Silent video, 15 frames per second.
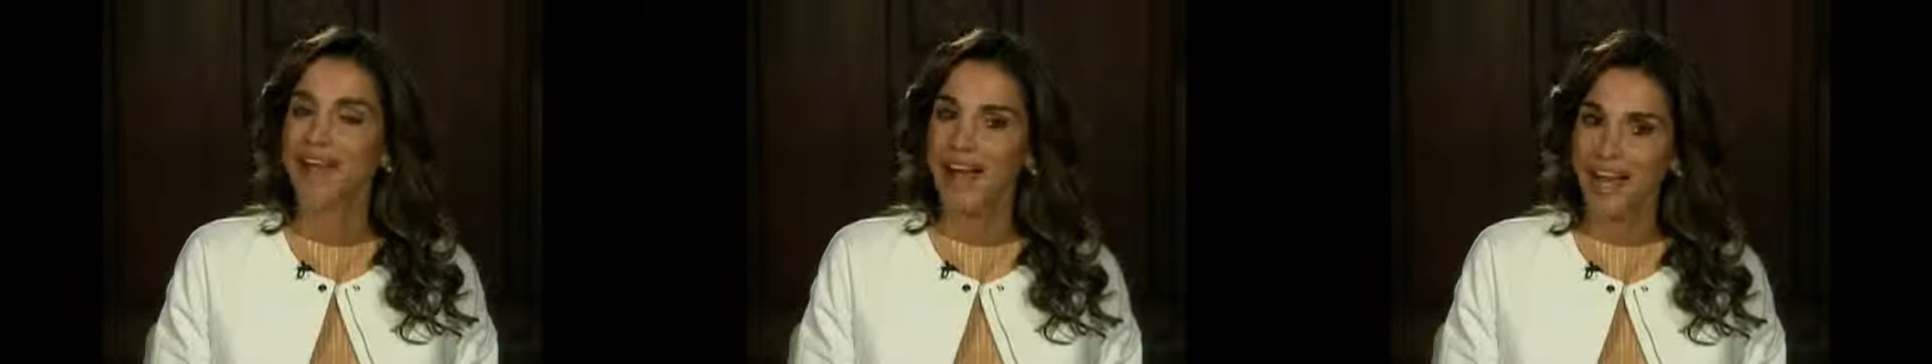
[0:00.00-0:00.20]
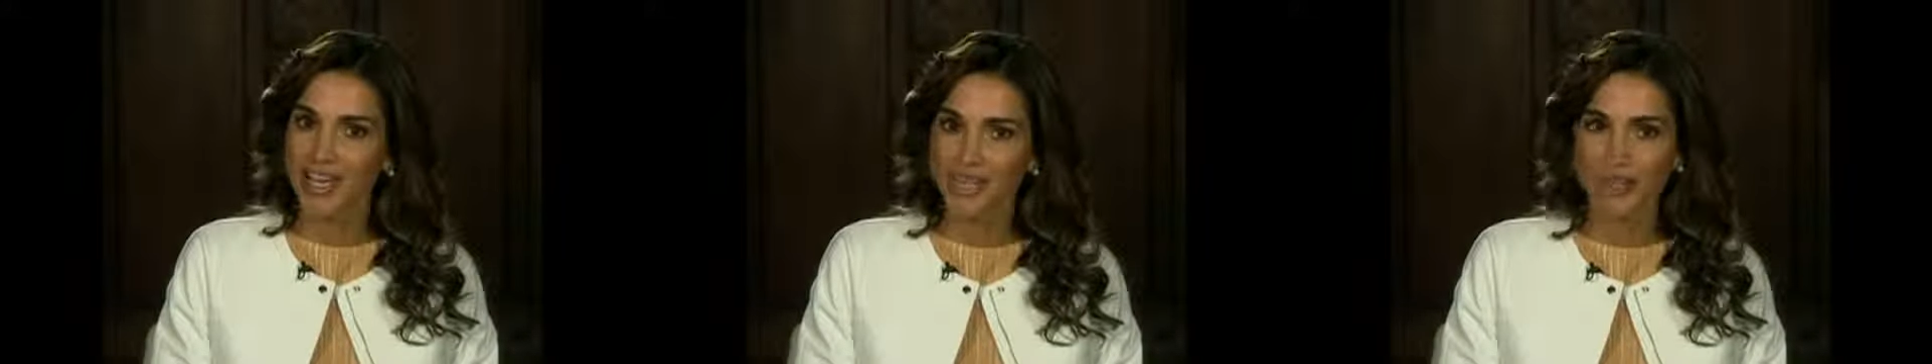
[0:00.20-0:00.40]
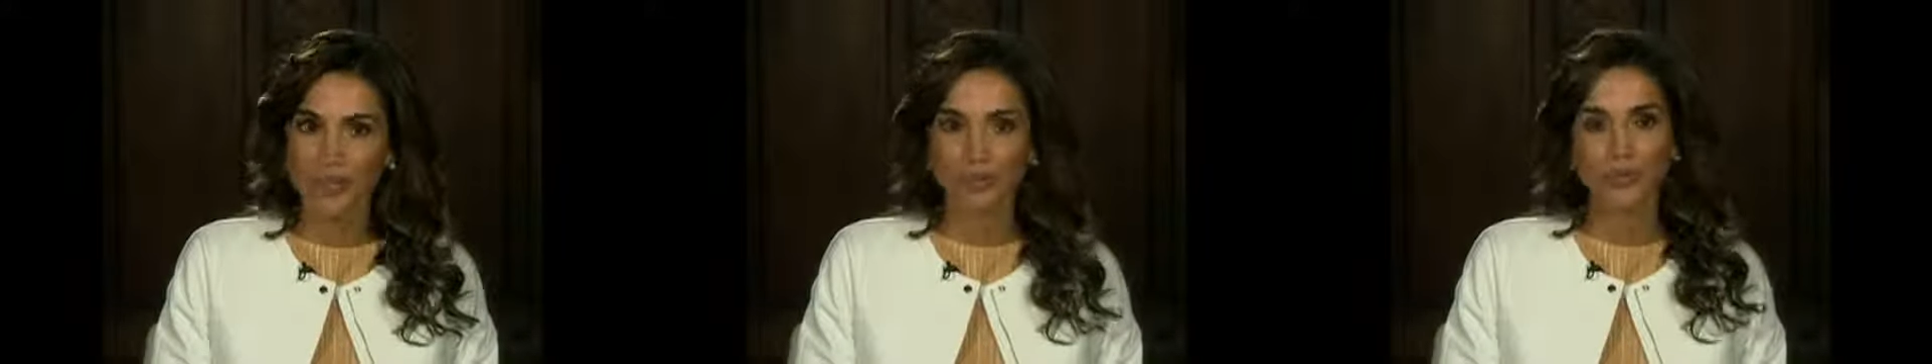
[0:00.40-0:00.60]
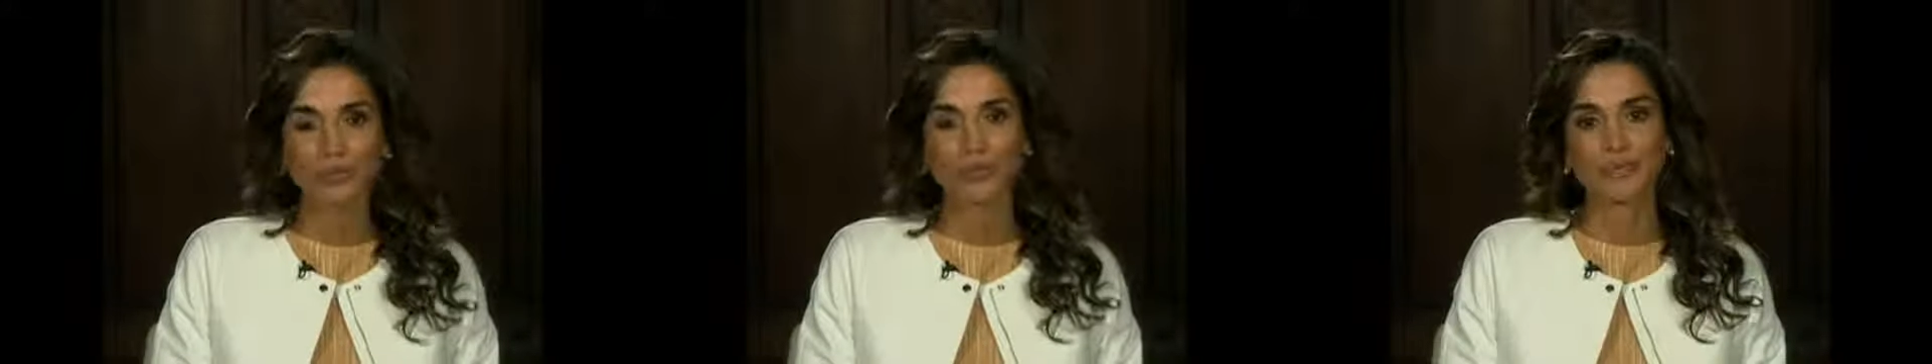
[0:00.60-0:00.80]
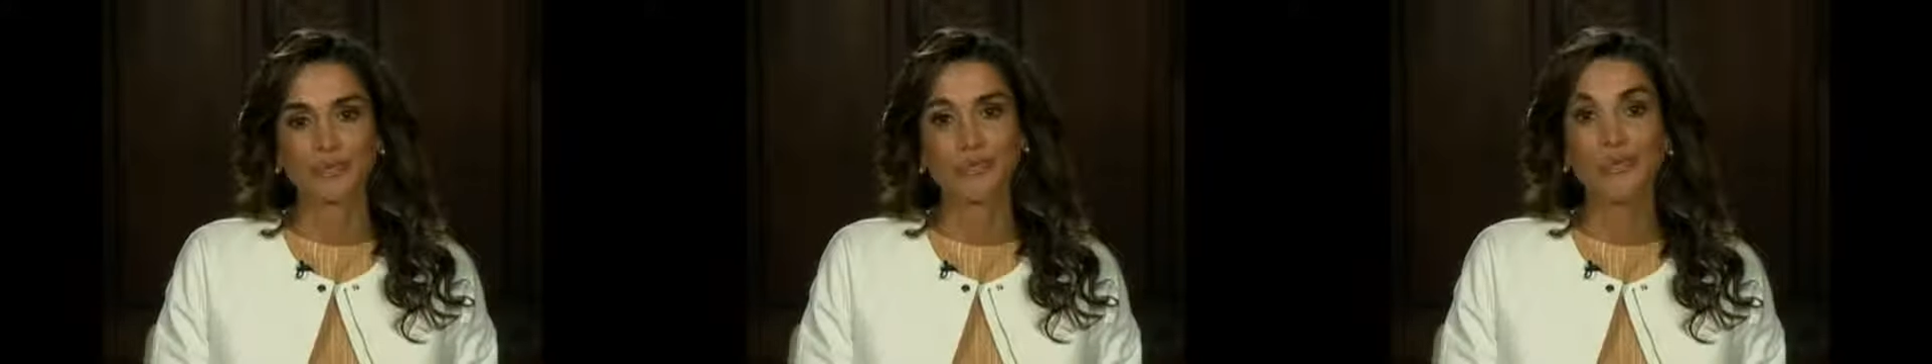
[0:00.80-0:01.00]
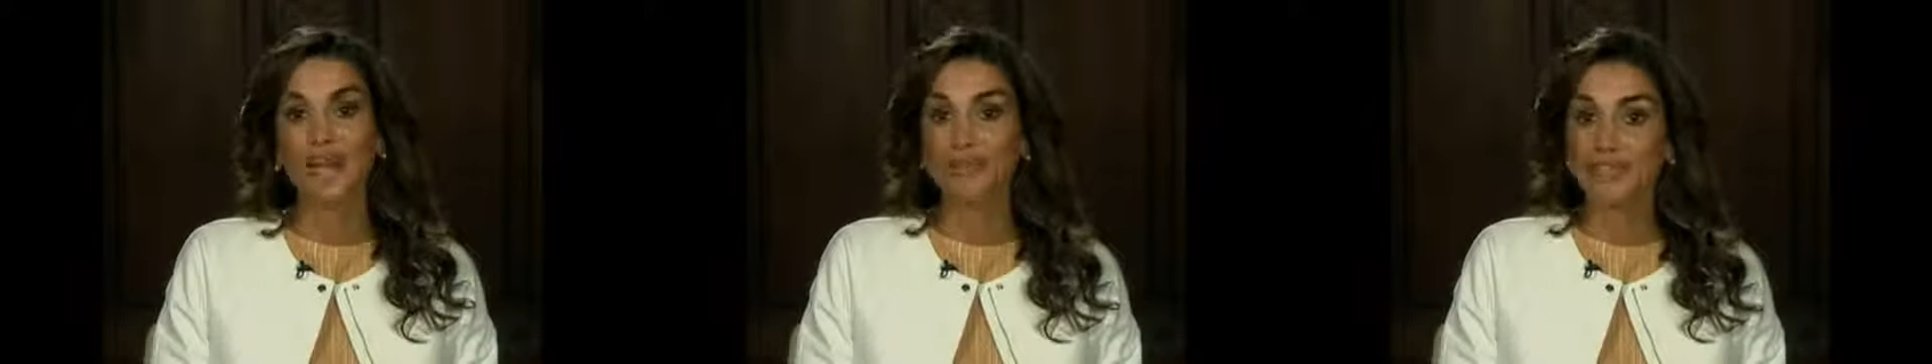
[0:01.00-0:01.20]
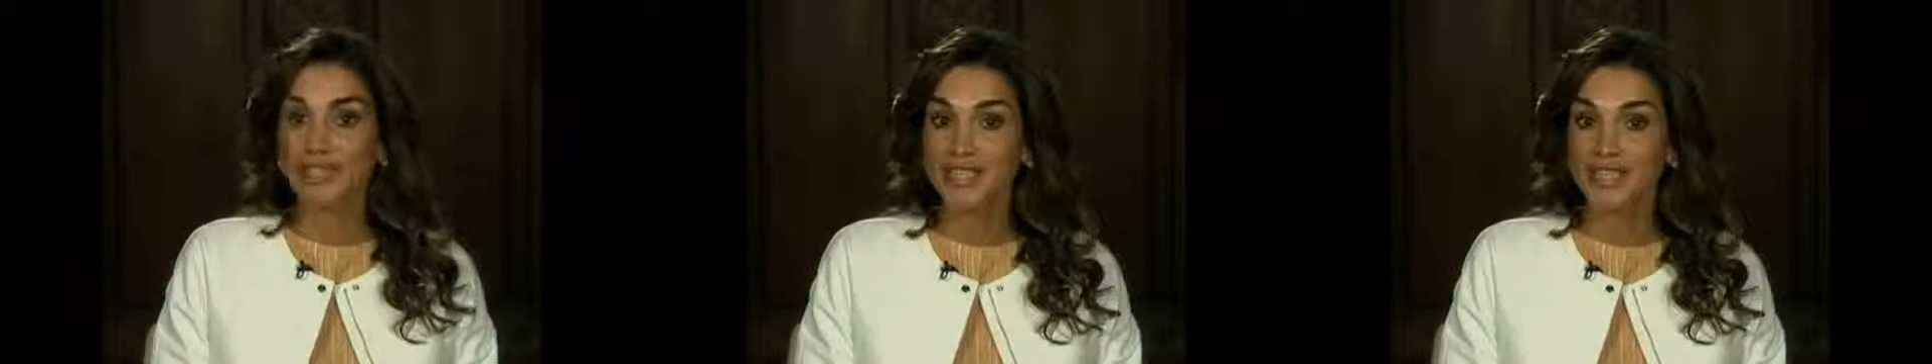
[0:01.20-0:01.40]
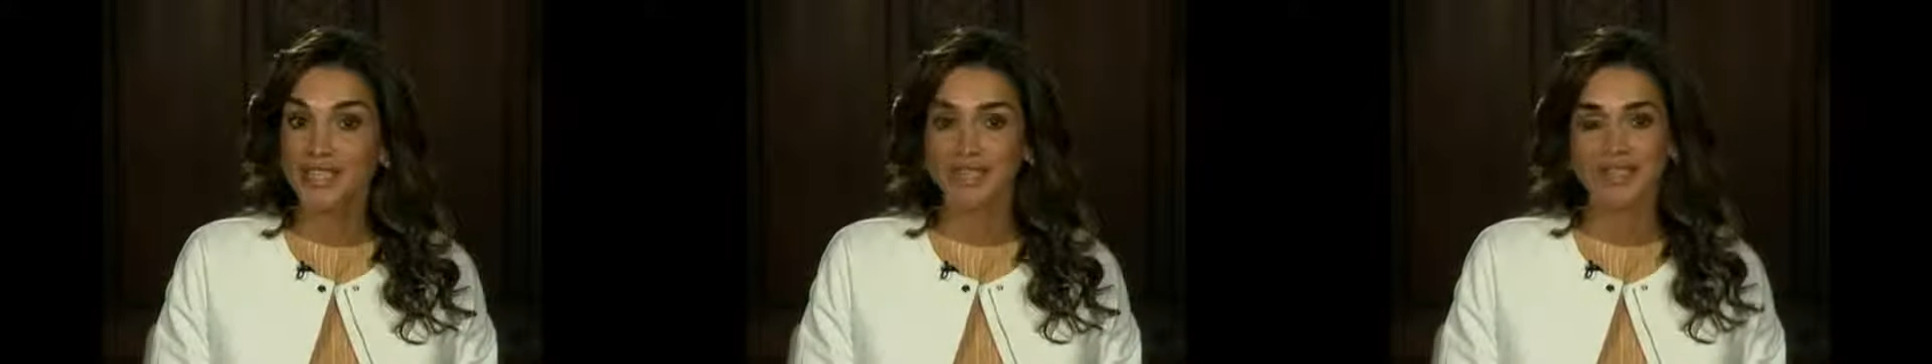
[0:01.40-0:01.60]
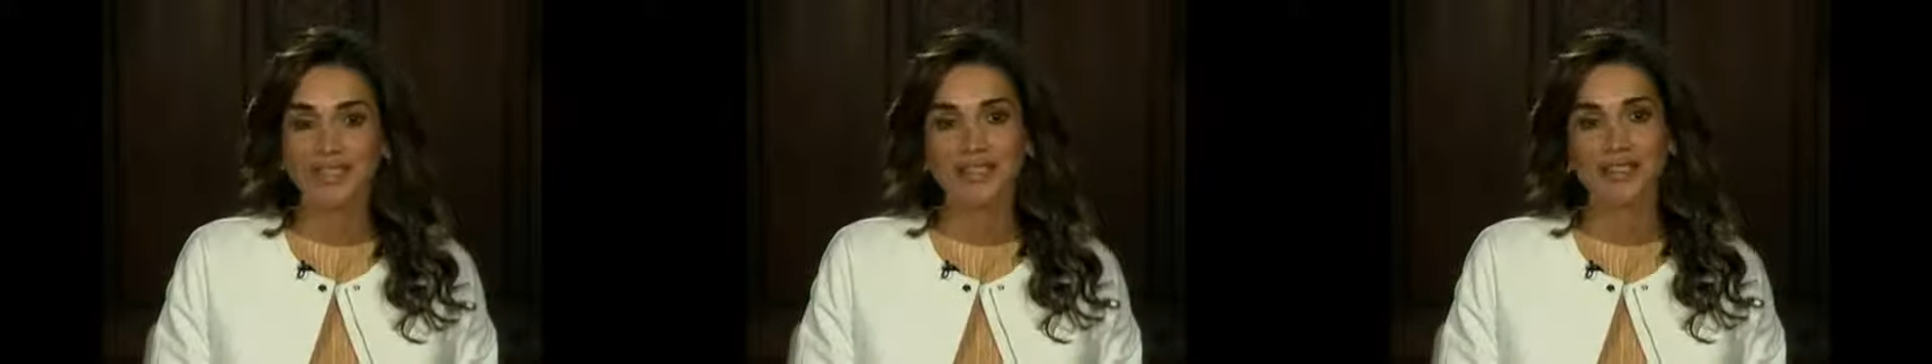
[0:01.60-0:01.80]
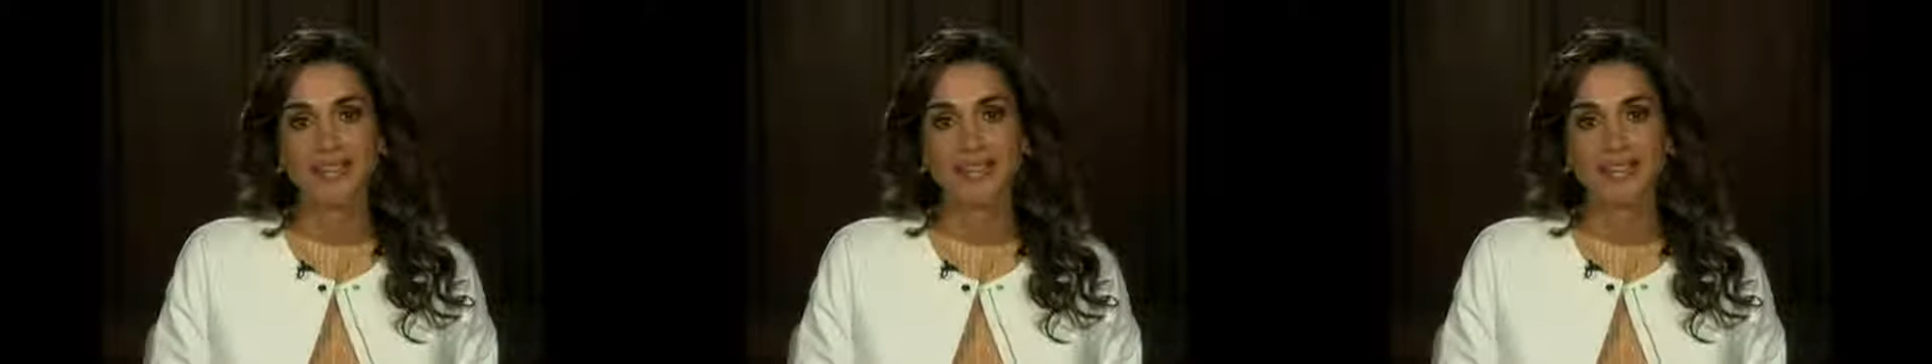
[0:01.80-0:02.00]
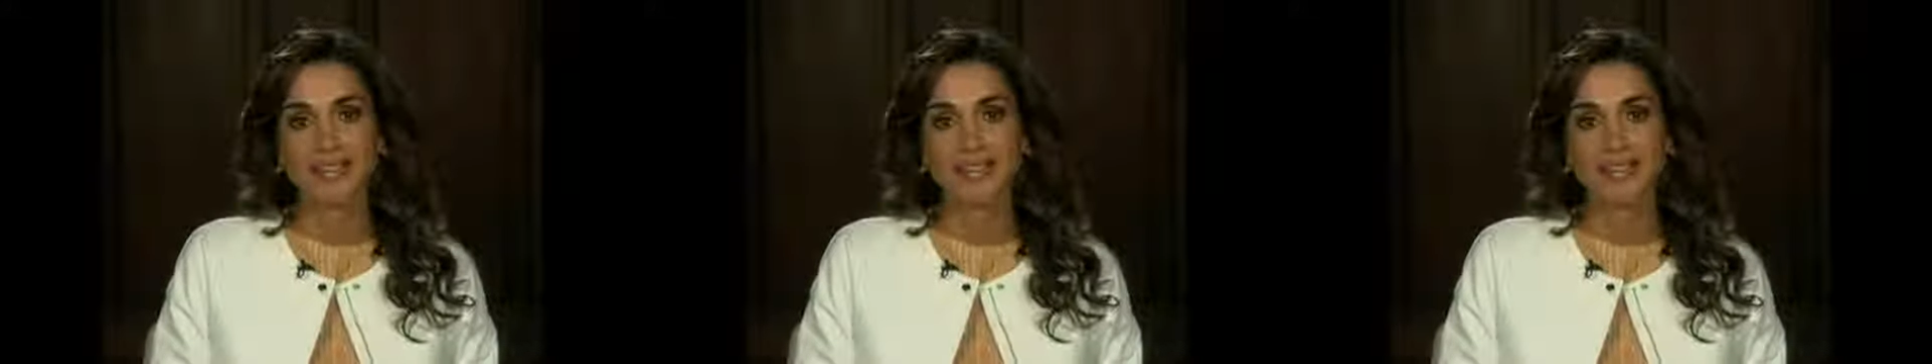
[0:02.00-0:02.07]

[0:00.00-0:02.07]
I do. I've seen it.